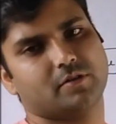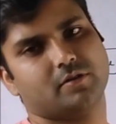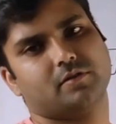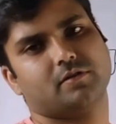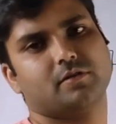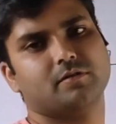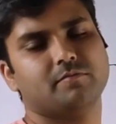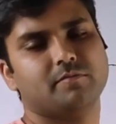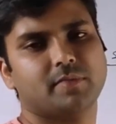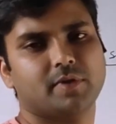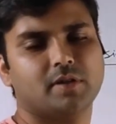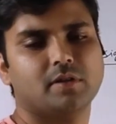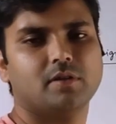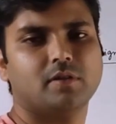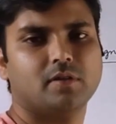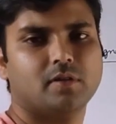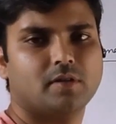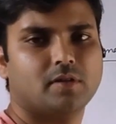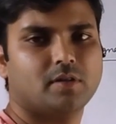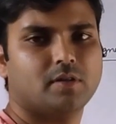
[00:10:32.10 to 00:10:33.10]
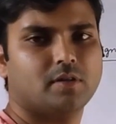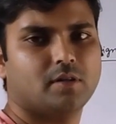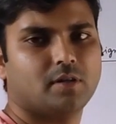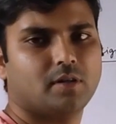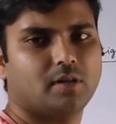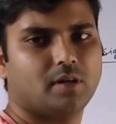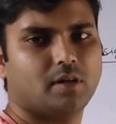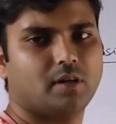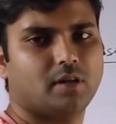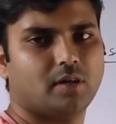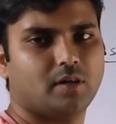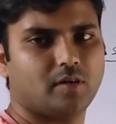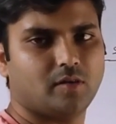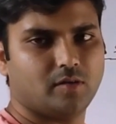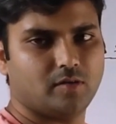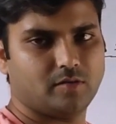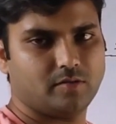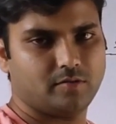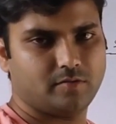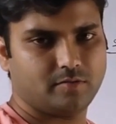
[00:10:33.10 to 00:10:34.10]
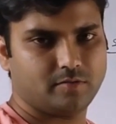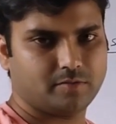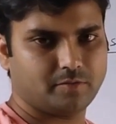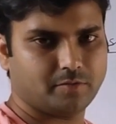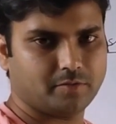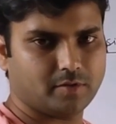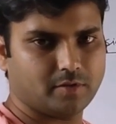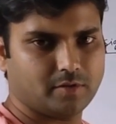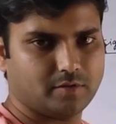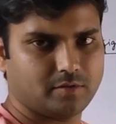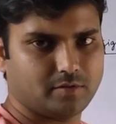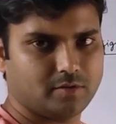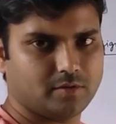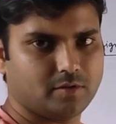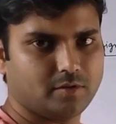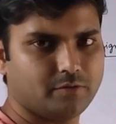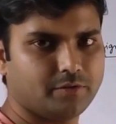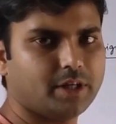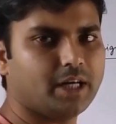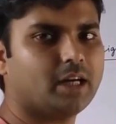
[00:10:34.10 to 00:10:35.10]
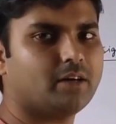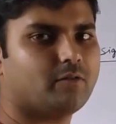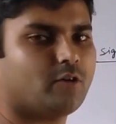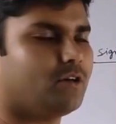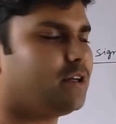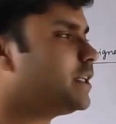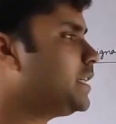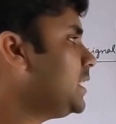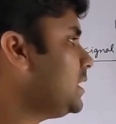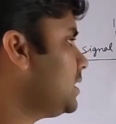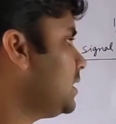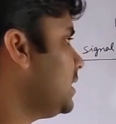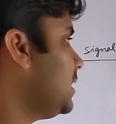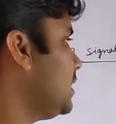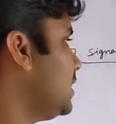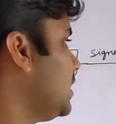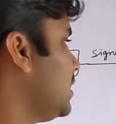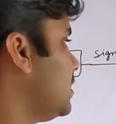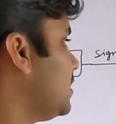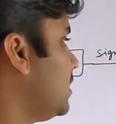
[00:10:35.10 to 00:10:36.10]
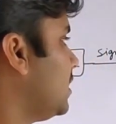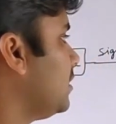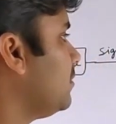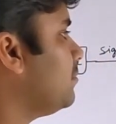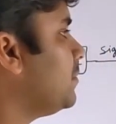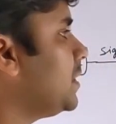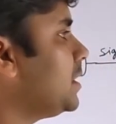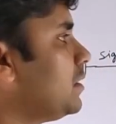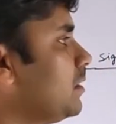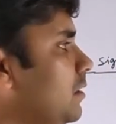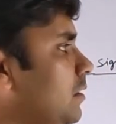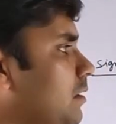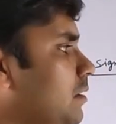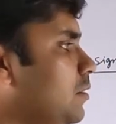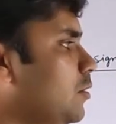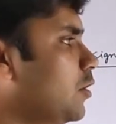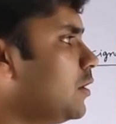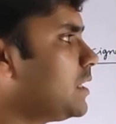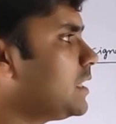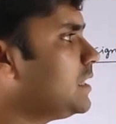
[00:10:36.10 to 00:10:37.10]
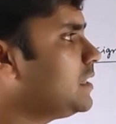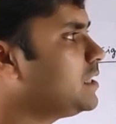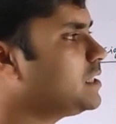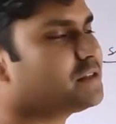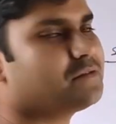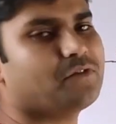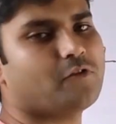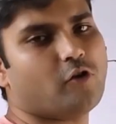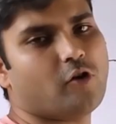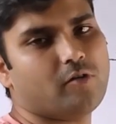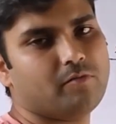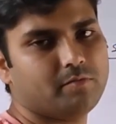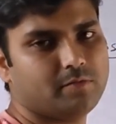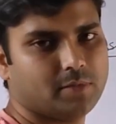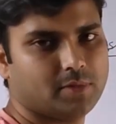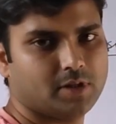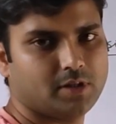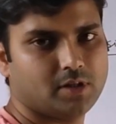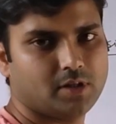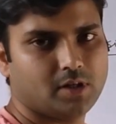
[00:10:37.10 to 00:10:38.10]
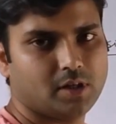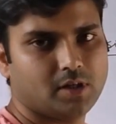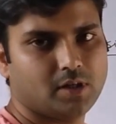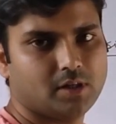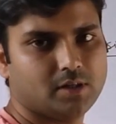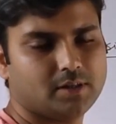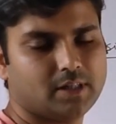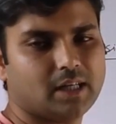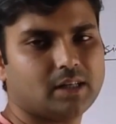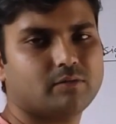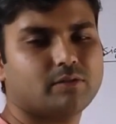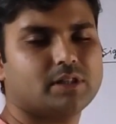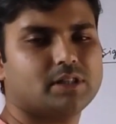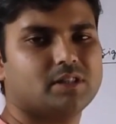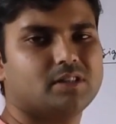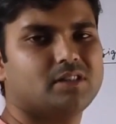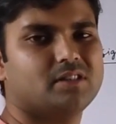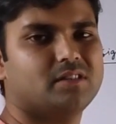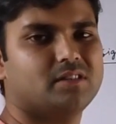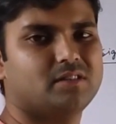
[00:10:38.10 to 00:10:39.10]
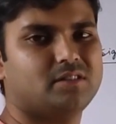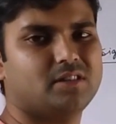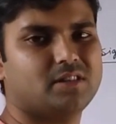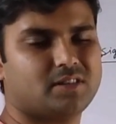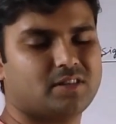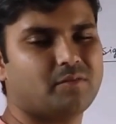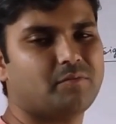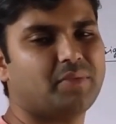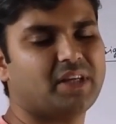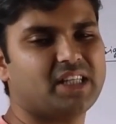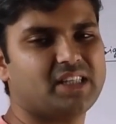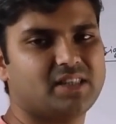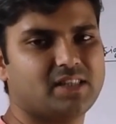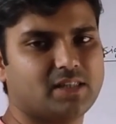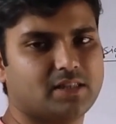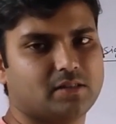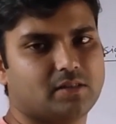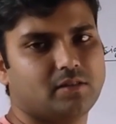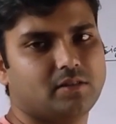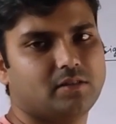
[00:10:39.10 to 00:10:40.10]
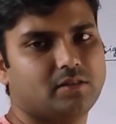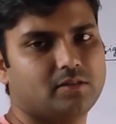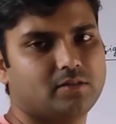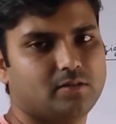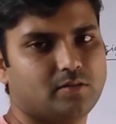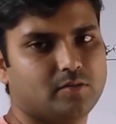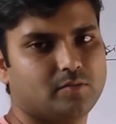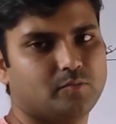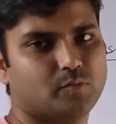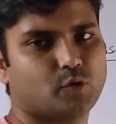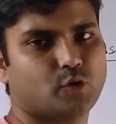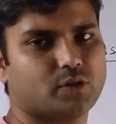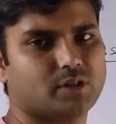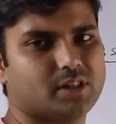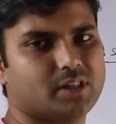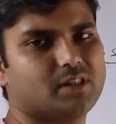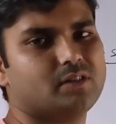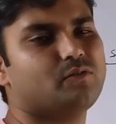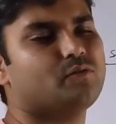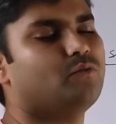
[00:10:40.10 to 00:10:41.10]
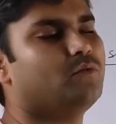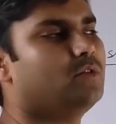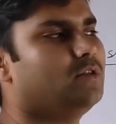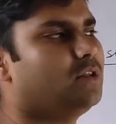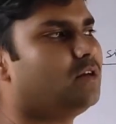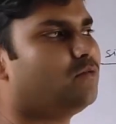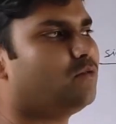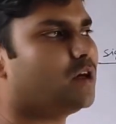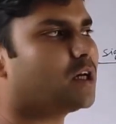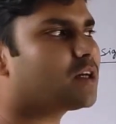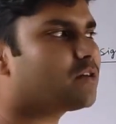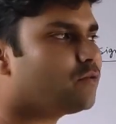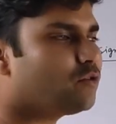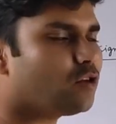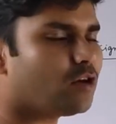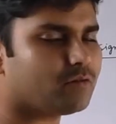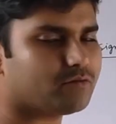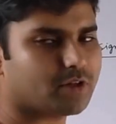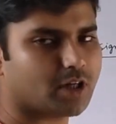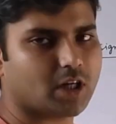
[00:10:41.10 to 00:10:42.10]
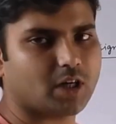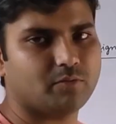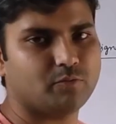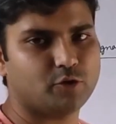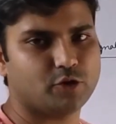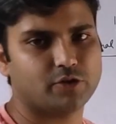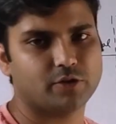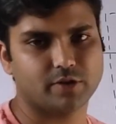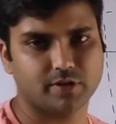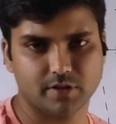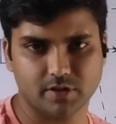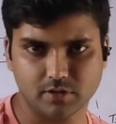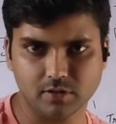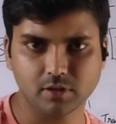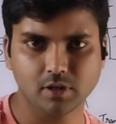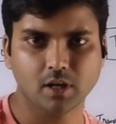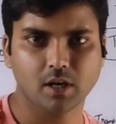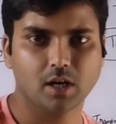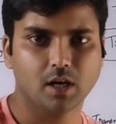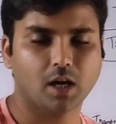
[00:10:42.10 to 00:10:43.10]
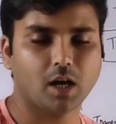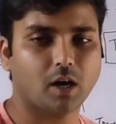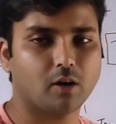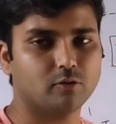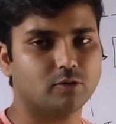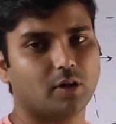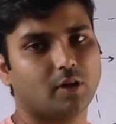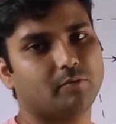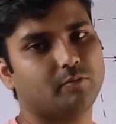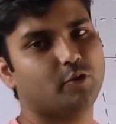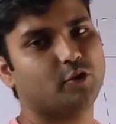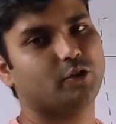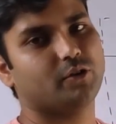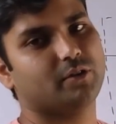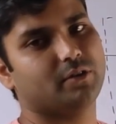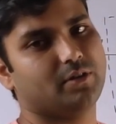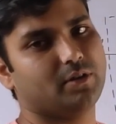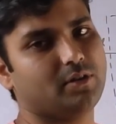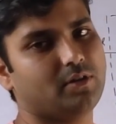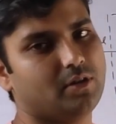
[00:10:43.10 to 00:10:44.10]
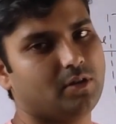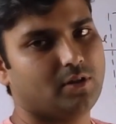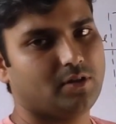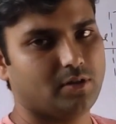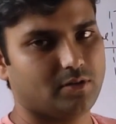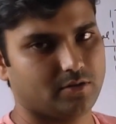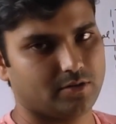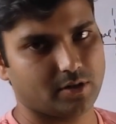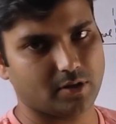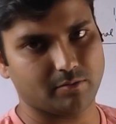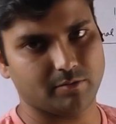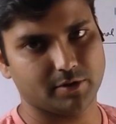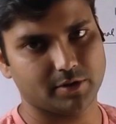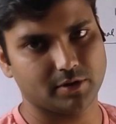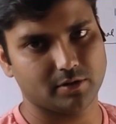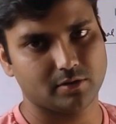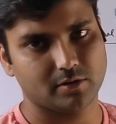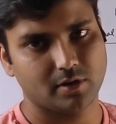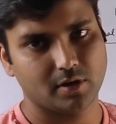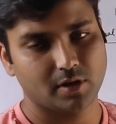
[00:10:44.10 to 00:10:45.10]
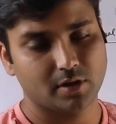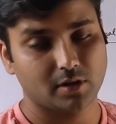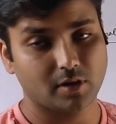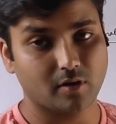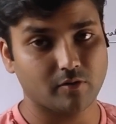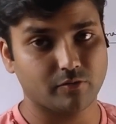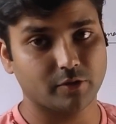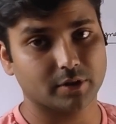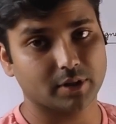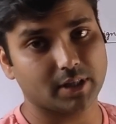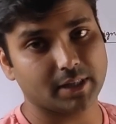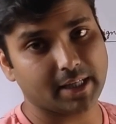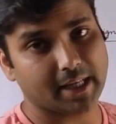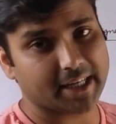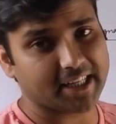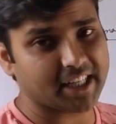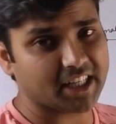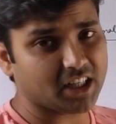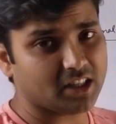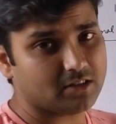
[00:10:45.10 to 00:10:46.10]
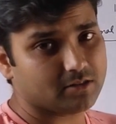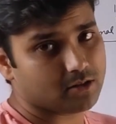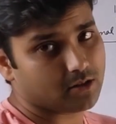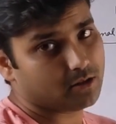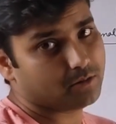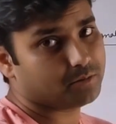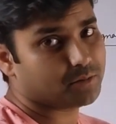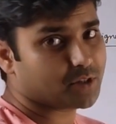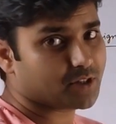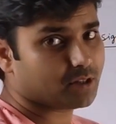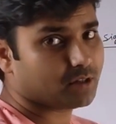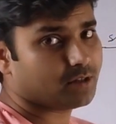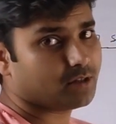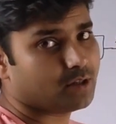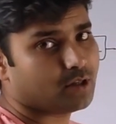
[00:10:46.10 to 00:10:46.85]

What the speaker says: system. uh, we have already seen this thing, but not in this form. That was just a basic process with the workflow of the communication, how the communication establishes. Now for the technical terms,